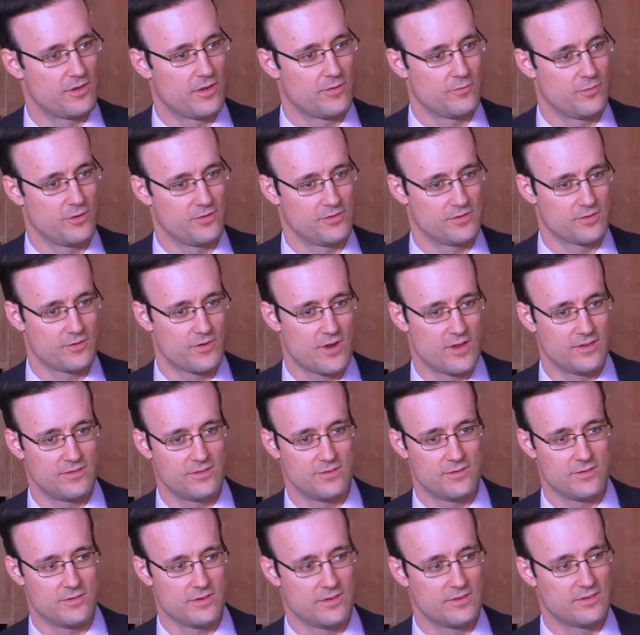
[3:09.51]
of Risen Christ
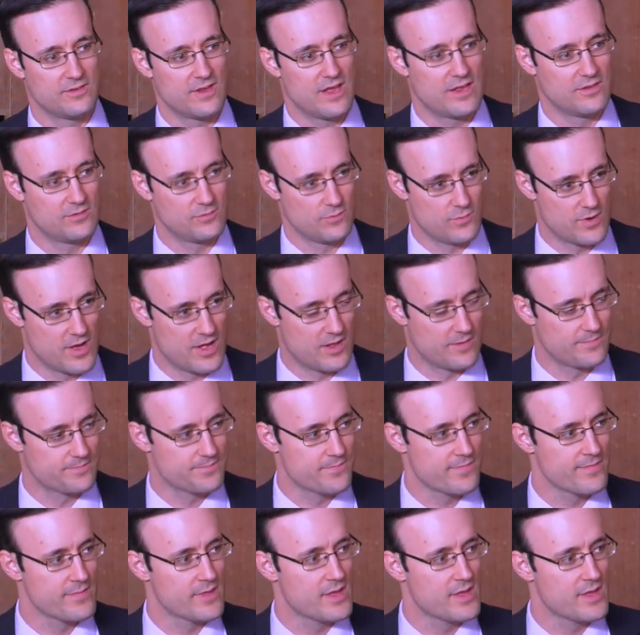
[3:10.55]
students as well.